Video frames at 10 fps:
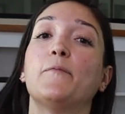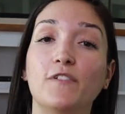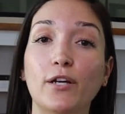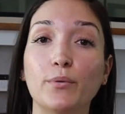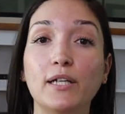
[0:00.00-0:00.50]

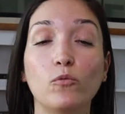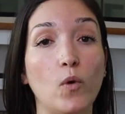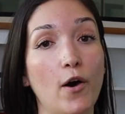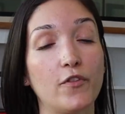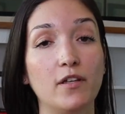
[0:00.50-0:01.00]
very
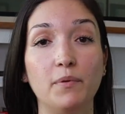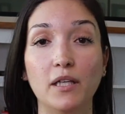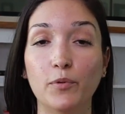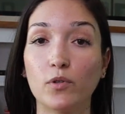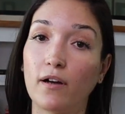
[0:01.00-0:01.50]
wealthy
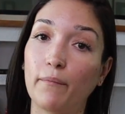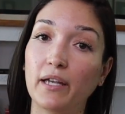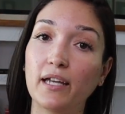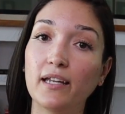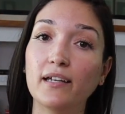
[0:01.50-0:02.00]
people come
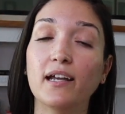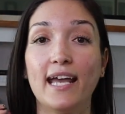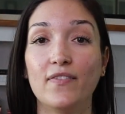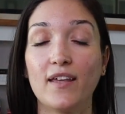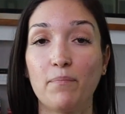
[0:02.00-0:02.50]
in
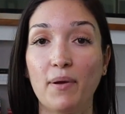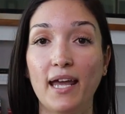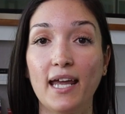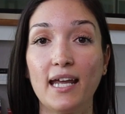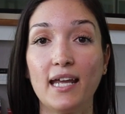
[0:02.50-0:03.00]
and they
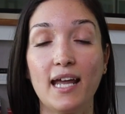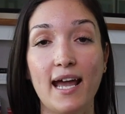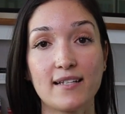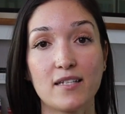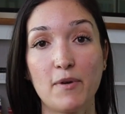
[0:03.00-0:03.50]
pay
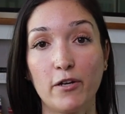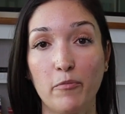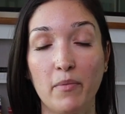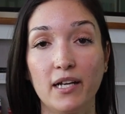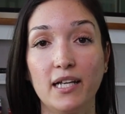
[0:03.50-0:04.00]
X amount of
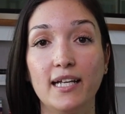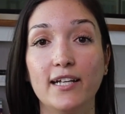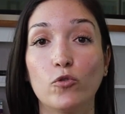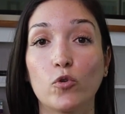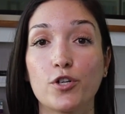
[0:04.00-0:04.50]
money in
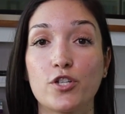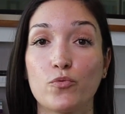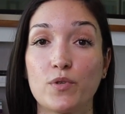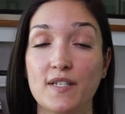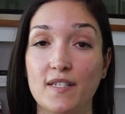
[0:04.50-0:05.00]
order to
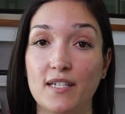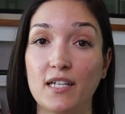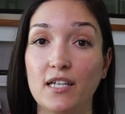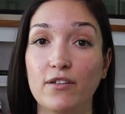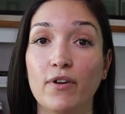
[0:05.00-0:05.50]

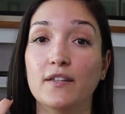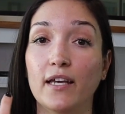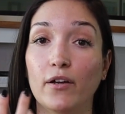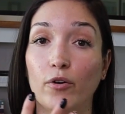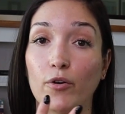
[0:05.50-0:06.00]
receive
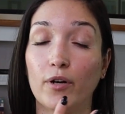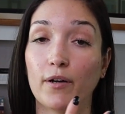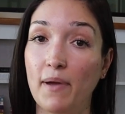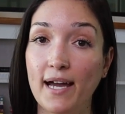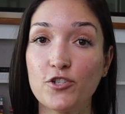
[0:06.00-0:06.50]
their
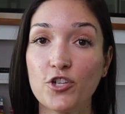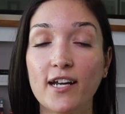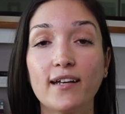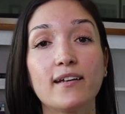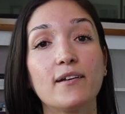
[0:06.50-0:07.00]

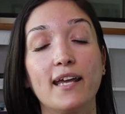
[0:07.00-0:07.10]
magic.